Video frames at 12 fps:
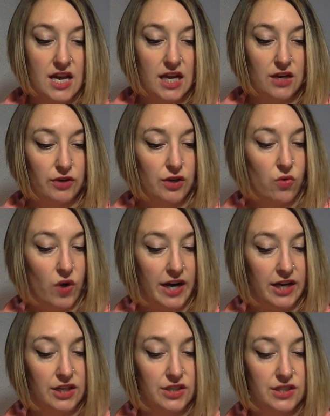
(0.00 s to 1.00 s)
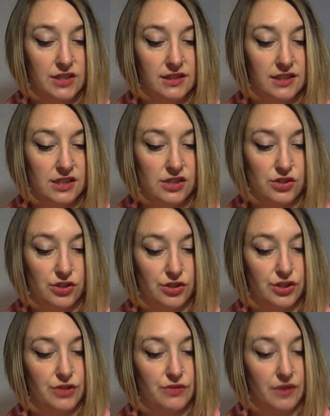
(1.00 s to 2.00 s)
It requires the listener
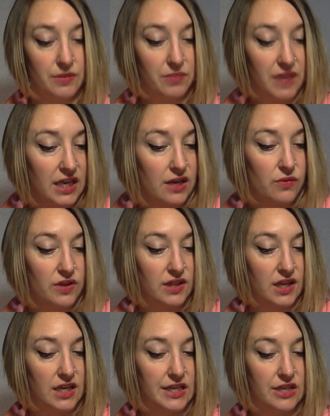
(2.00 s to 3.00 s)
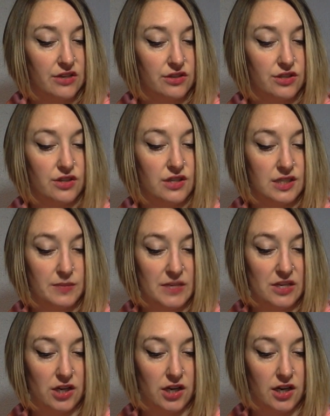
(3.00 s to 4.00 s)
to repeat what they hear to the
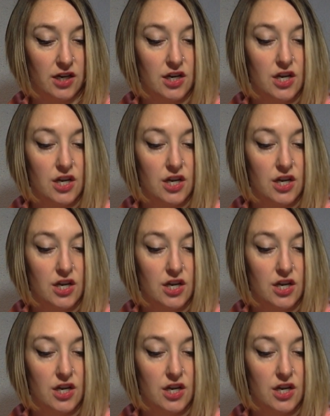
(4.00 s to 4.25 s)
speaker,